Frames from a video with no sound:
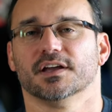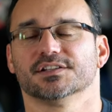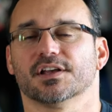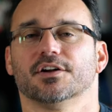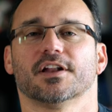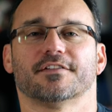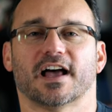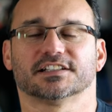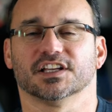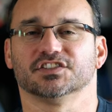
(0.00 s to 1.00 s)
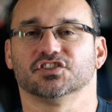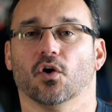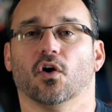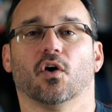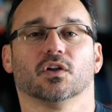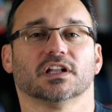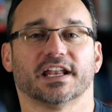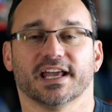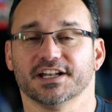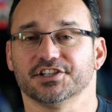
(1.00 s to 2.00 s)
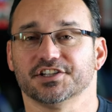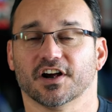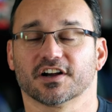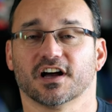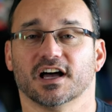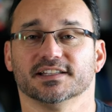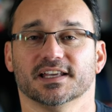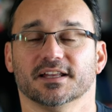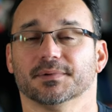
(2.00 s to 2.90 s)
So I don't have access to a whole lot of HDR content,